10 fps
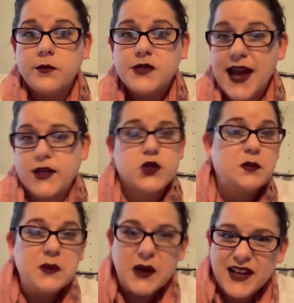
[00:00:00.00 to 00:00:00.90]

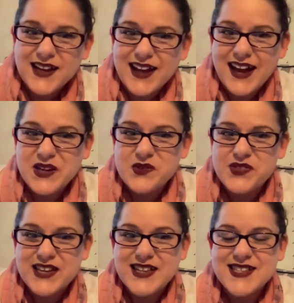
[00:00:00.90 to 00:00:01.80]
textbook kind of
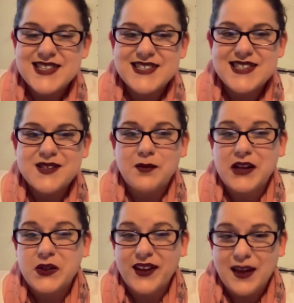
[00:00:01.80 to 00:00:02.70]
thing. This isn't somebody
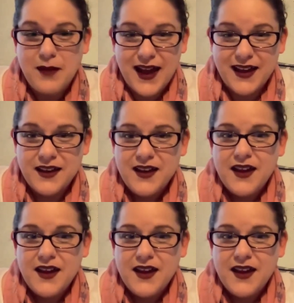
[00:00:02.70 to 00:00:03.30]
looking back